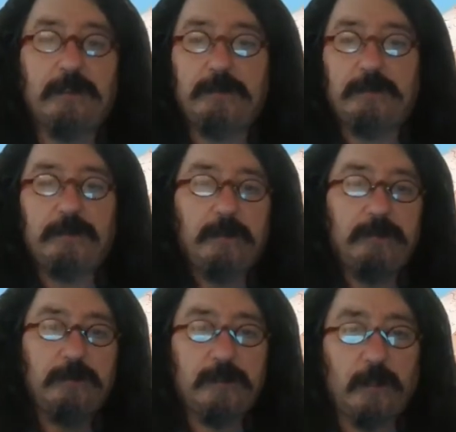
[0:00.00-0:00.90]
There's a
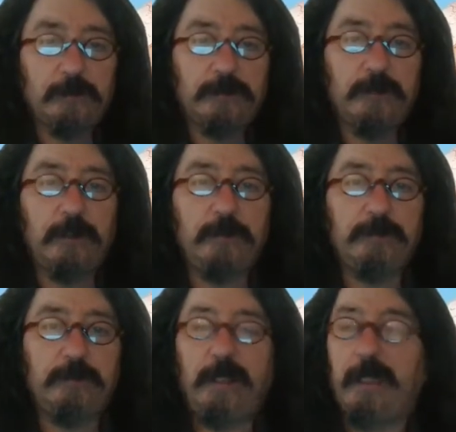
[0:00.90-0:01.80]
certain culture that goes
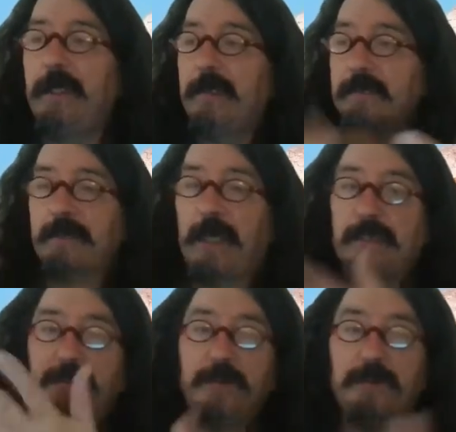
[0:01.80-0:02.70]
to there.
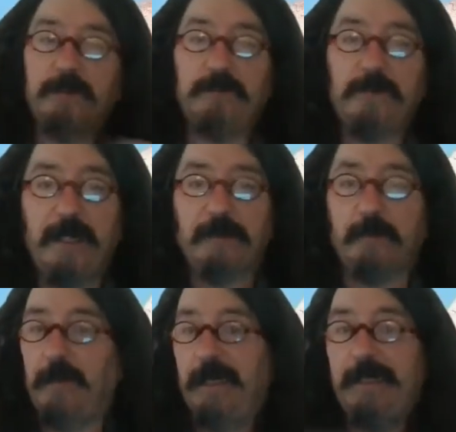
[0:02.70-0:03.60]
Science fiction
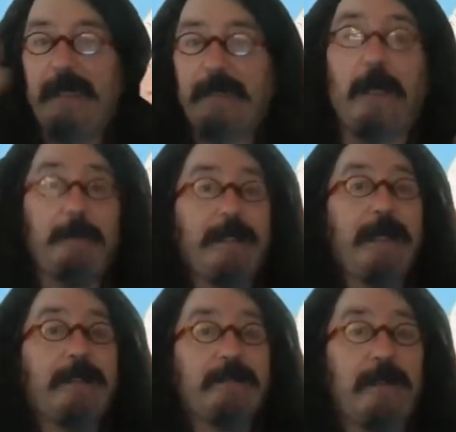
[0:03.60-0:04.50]
fandom. Again, I'm an
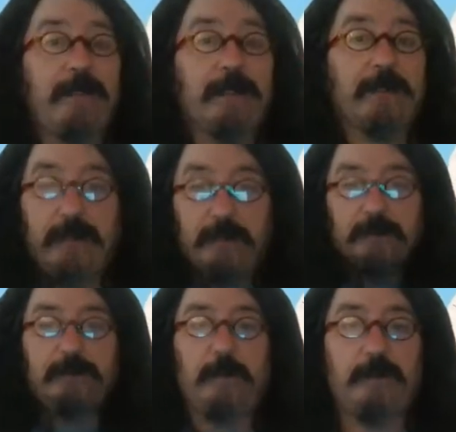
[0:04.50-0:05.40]
academic. That's a
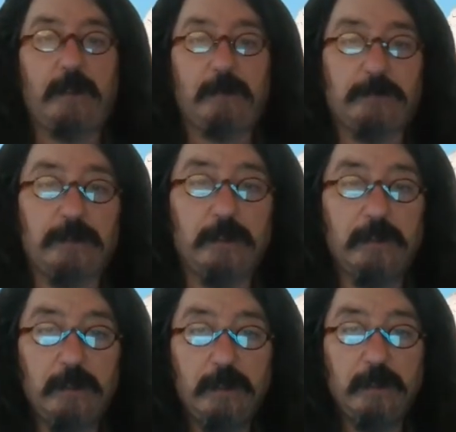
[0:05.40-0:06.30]
subculture.
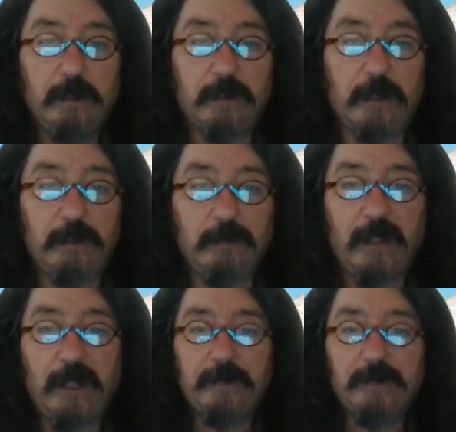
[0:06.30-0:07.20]
Right?
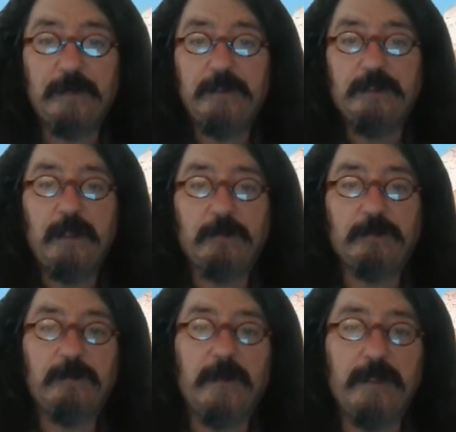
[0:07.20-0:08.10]
What happens when these
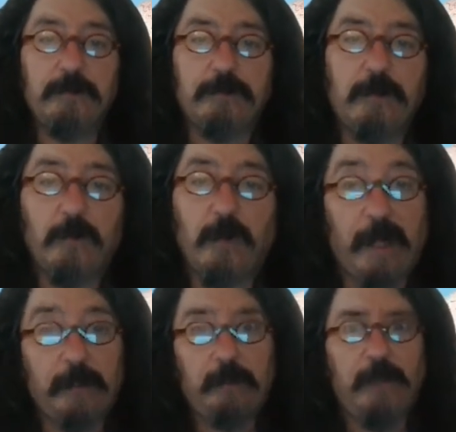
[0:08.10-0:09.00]
cultural values throw?
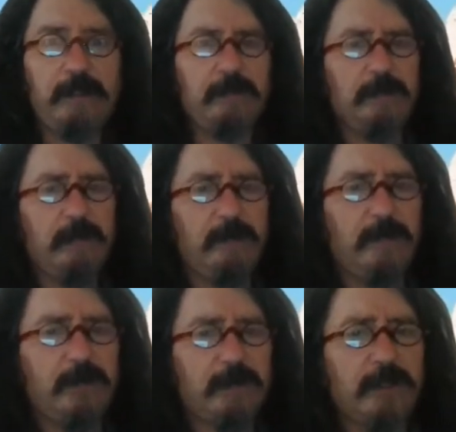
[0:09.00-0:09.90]
How do I
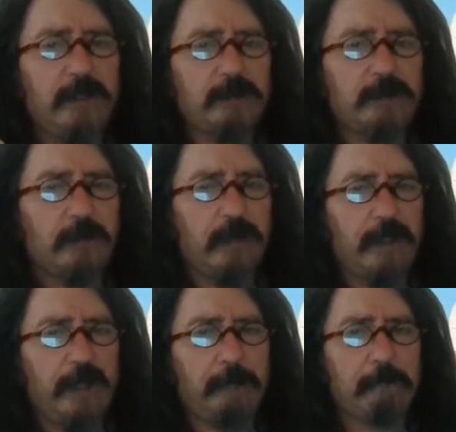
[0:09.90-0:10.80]
determine which culture
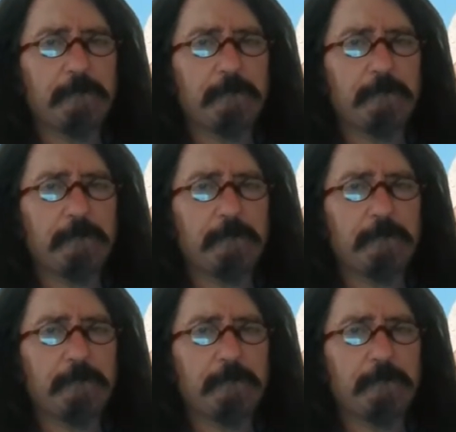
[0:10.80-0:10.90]
I am?